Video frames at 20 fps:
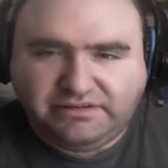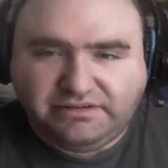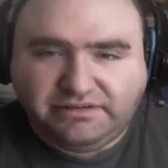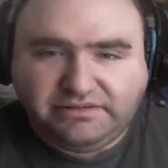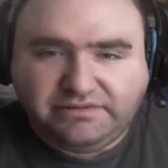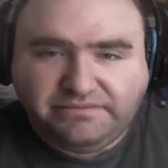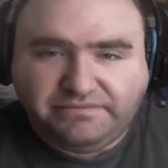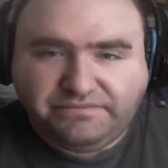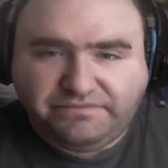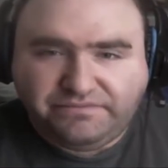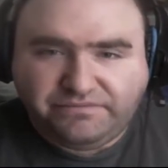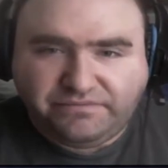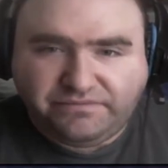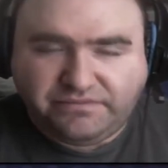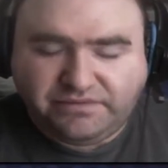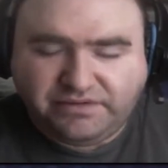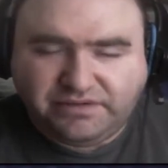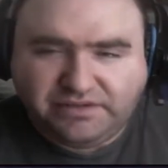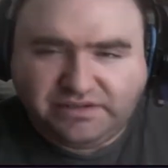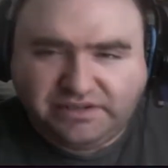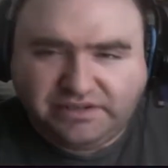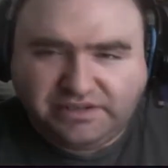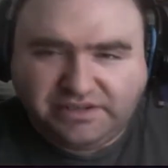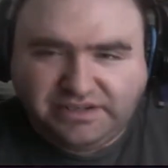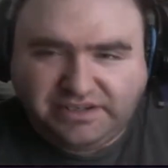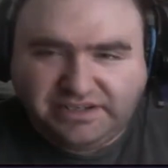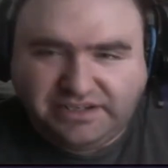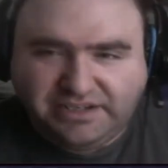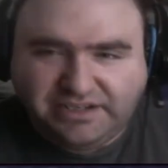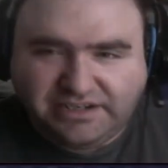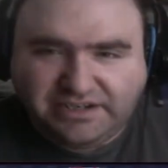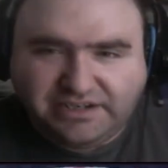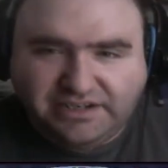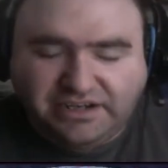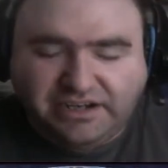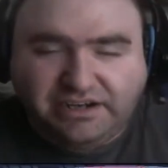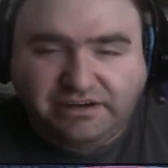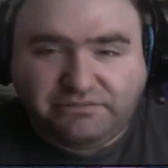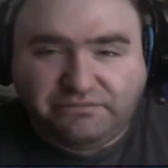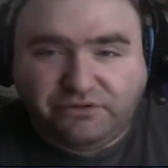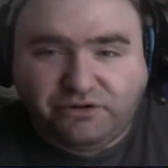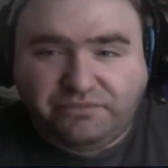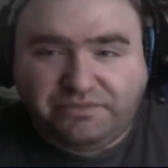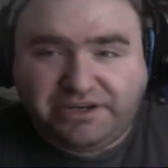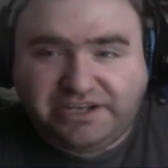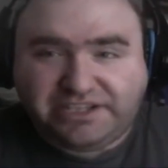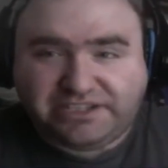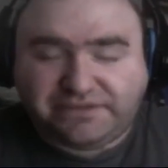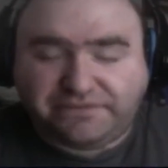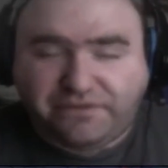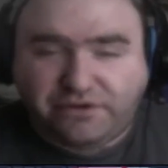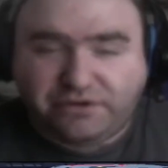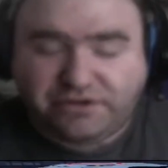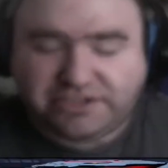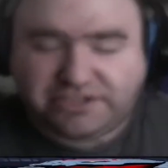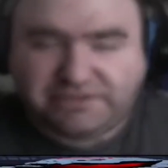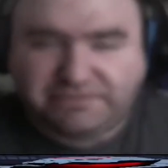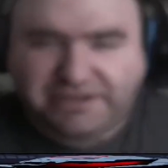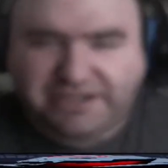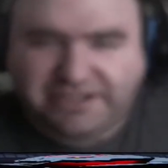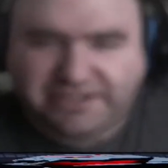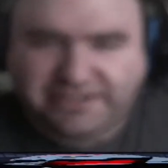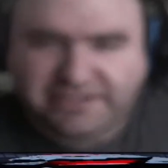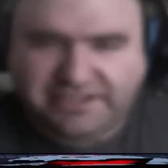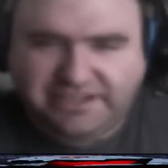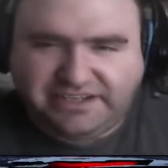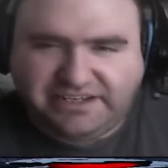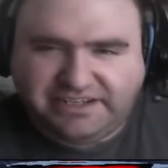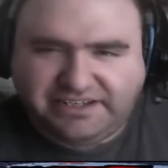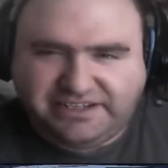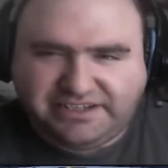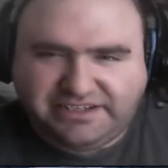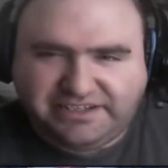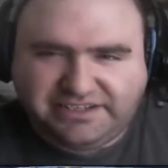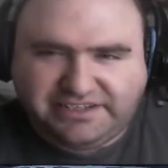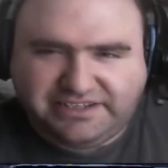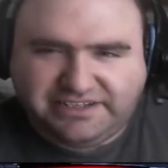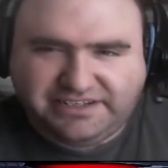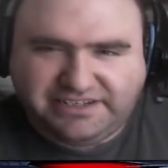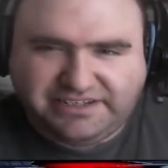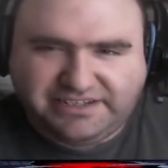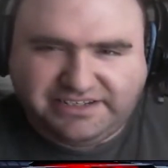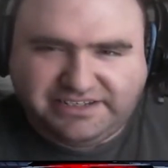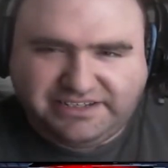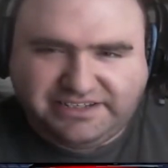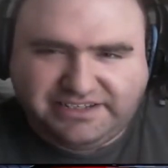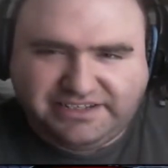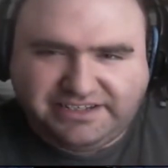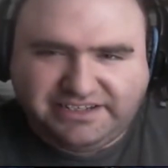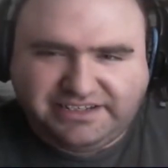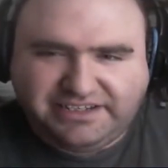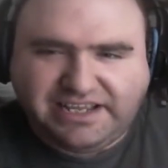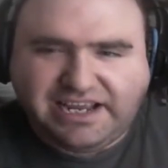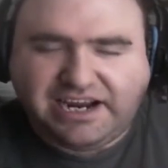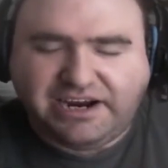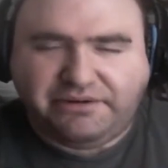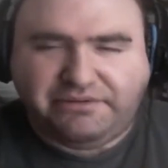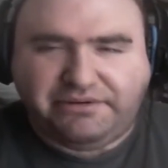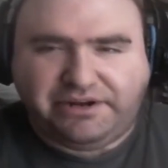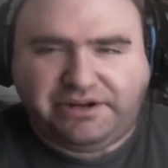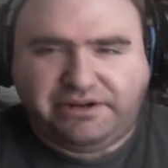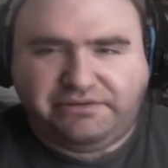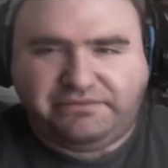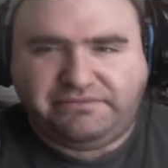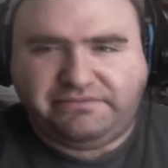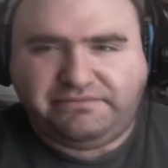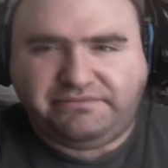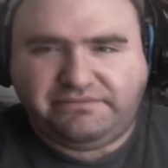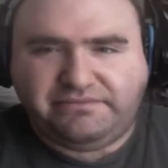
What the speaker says: Oh, shit. Oh, shit. Ruby needs to focus. Come on. There we go.